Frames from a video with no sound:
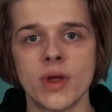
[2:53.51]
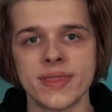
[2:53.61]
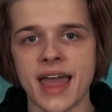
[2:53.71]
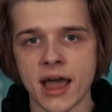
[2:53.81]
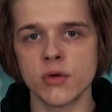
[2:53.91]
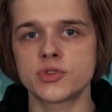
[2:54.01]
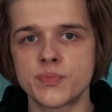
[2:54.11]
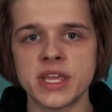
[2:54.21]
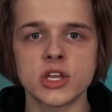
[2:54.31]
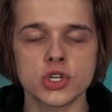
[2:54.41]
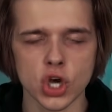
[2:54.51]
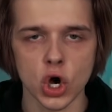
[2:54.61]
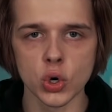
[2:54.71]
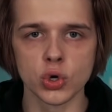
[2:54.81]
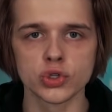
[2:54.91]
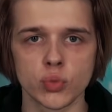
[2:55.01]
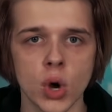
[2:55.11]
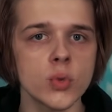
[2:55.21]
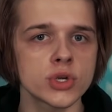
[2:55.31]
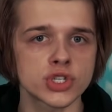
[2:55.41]
without being told
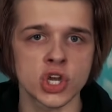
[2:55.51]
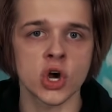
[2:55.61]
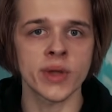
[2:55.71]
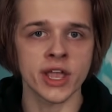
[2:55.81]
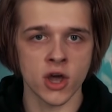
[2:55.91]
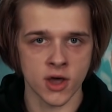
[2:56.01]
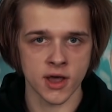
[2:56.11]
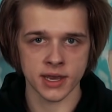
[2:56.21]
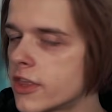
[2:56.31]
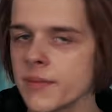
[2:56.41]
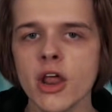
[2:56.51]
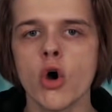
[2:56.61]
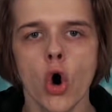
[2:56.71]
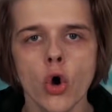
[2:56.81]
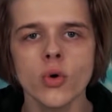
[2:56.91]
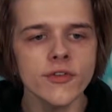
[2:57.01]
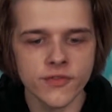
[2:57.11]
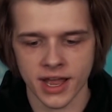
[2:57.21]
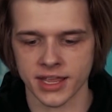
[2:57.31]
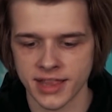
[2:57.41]
what was going on. Think about how
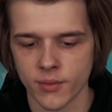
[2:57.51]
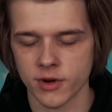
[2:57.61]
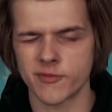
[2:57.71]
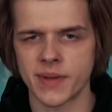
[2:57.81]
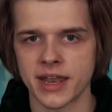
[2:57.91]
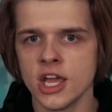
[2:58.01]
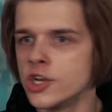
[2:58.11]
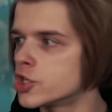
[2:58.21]
horrifying that would have been.